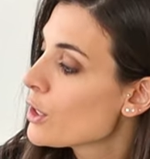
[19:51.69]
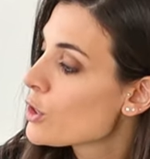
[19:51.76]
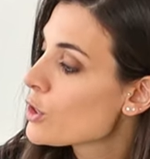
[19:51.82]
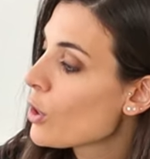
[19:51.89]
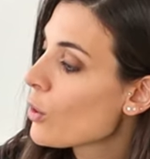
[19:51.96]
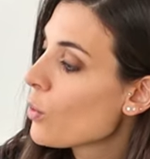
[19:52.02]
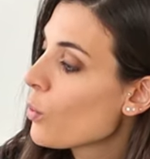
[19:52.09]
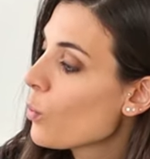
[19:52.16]

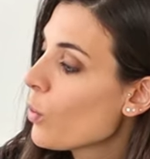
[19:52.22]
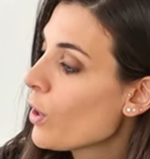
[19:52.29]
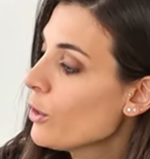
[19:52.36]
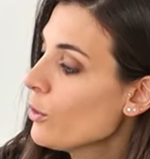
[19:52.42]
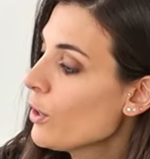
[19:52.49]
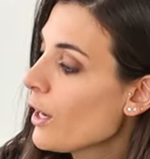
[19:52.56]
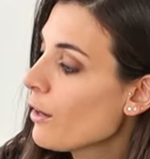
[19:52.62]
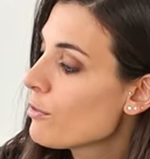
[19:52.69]
So what
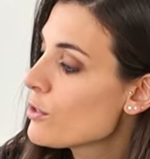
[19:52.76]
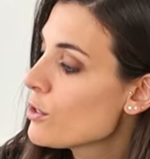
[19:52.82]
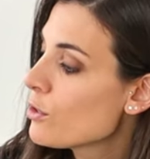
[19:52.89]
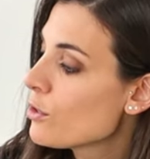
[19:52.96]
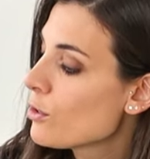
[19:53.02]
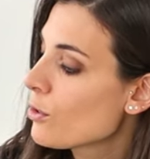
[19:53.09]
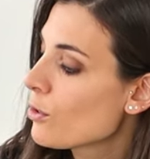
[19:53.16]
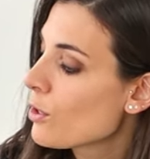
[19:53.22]
you have to
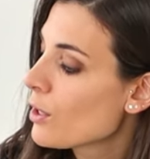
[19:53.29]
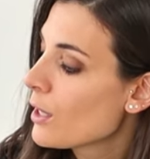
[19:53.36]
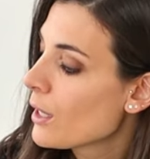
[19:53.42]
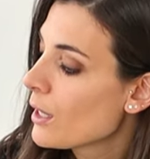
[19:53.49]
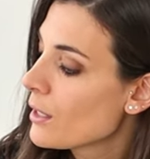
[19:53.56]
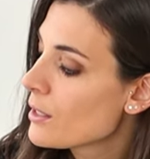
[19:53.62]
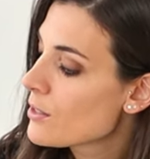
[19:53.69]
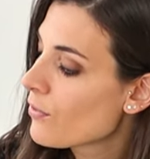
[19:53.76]
do
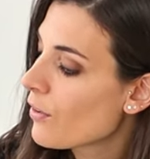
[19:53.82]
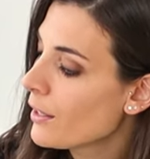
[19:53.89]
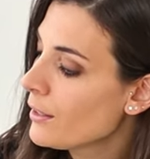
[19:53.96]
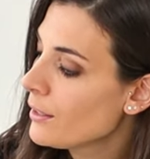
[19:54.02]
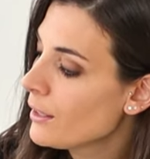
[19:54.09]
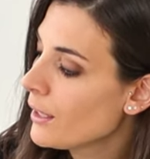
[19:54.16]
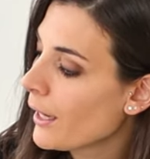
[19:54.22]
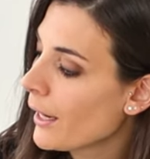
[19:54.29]
is
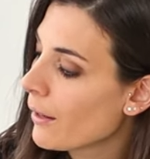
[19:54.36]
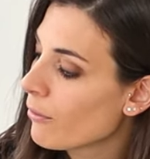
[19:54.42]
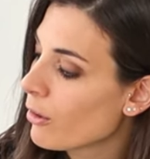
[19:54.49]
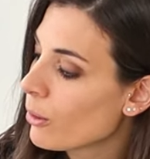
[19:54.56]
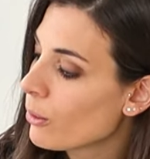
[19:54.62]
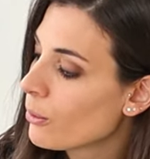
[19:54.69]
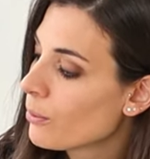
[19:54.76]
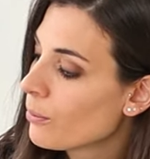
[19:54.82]
find the
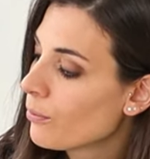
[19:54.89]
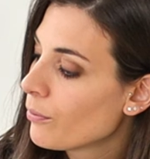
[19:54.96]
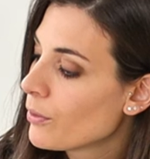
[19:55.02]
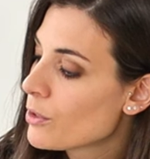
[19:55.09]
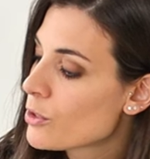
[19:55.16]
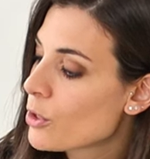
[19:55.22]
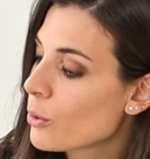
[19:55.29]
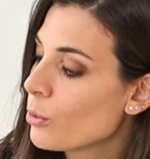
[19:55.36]
arrow.
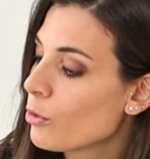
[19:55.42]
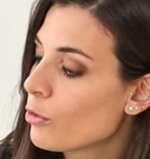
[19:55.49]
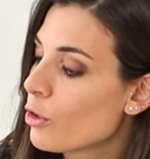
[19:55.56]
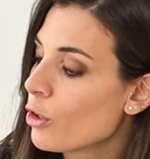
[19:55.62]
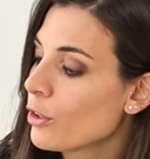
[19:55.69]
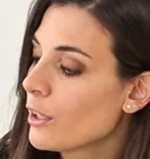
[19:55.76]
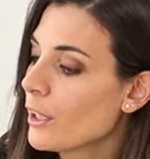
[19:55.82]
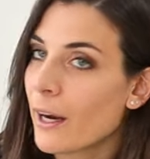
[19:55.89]
So you
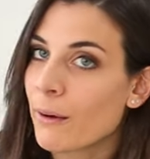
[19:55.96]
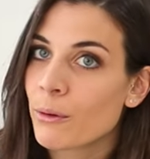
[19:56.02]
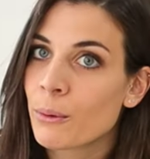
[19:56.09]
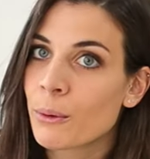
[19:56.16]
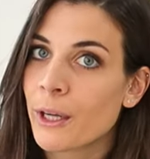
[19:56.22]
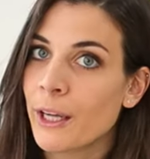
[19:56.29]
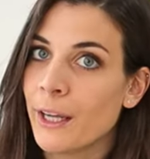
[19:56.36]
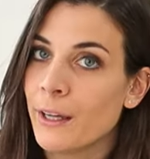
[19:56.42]
got the
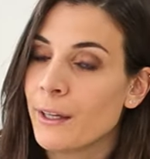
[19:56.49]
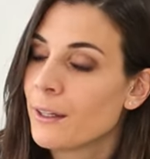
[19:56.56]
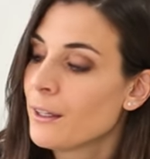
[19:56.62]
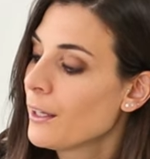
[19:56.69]
arrow here.